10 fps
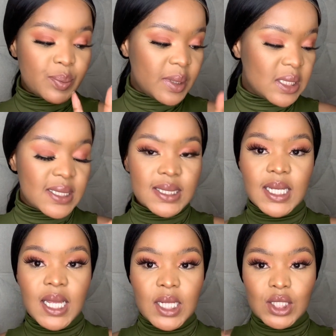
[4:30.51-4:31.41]
But it's
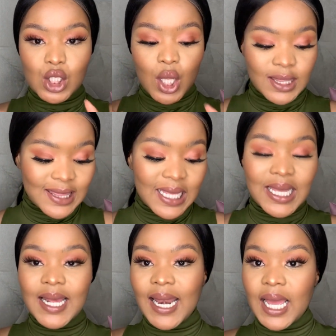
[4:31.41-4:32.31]
not
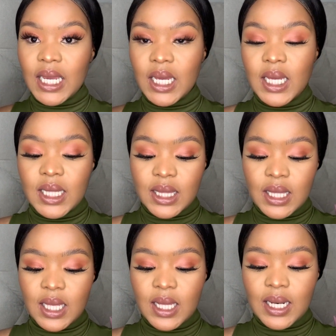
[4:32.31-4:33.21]
thick like
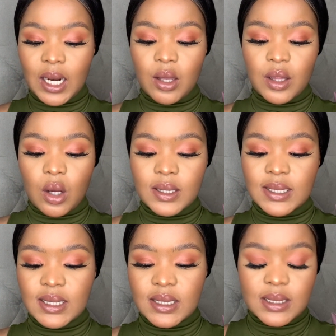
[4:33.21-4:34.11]
the
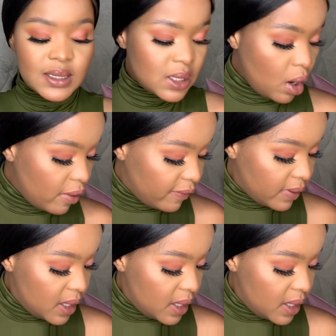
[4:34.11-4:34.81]
consistency of.